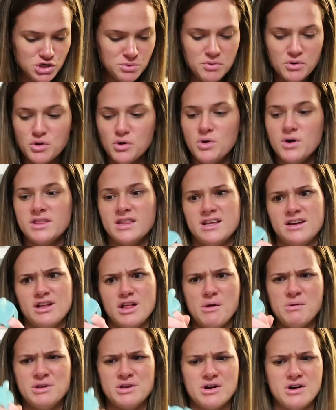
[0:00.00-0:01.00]
Super cool, and the
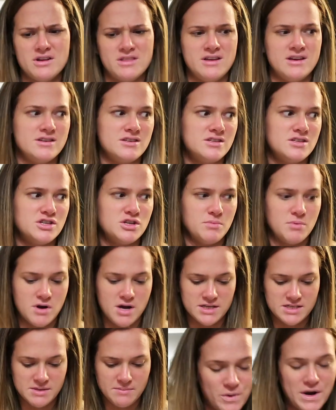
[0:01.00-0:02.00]
glow in the dark thing is super
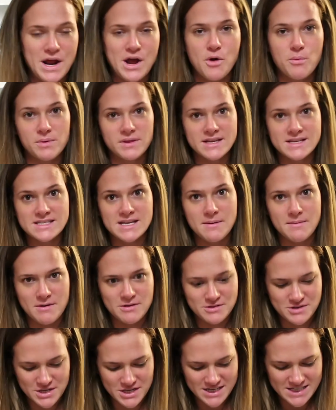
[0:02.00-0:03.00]
awesome. When I opened this up, I
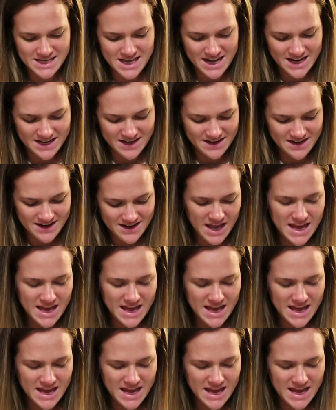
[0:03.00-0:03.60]
was really excited.